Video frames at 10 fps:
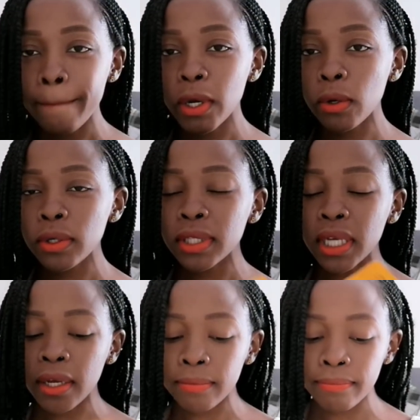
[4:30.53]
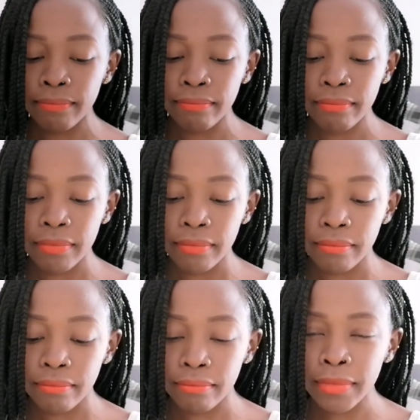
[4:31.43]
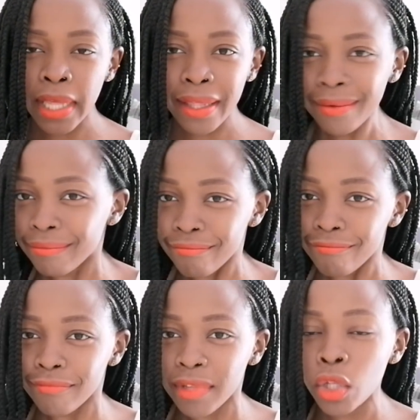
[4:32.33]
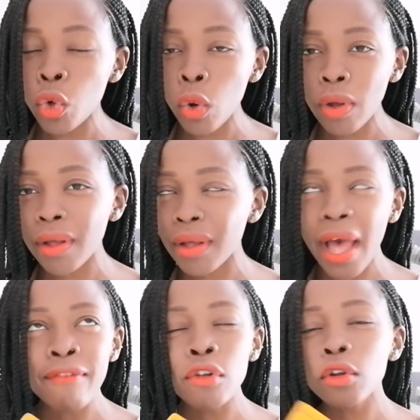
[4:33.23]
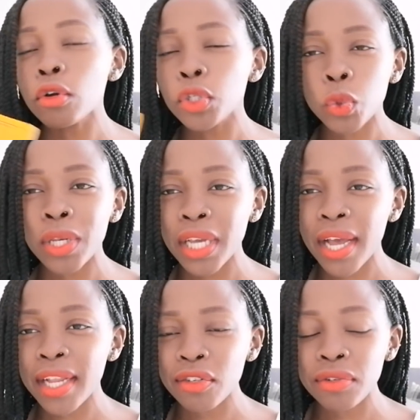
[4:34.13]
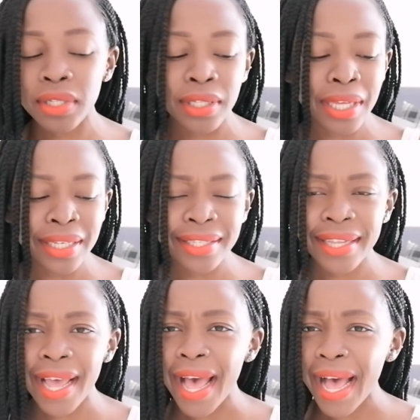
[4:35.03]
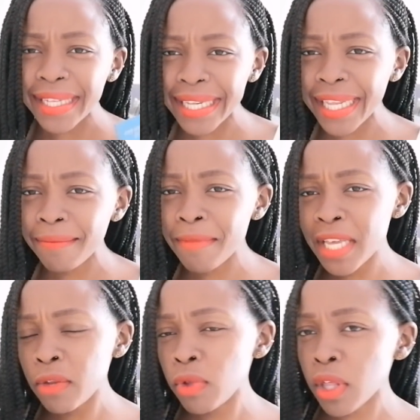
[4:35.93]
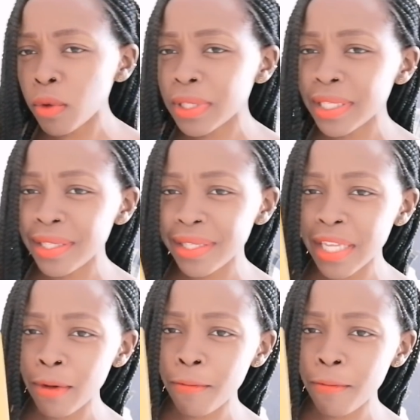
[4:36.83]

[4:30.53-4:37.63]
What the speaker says: because I'm not going to any country that has let me in without this yellow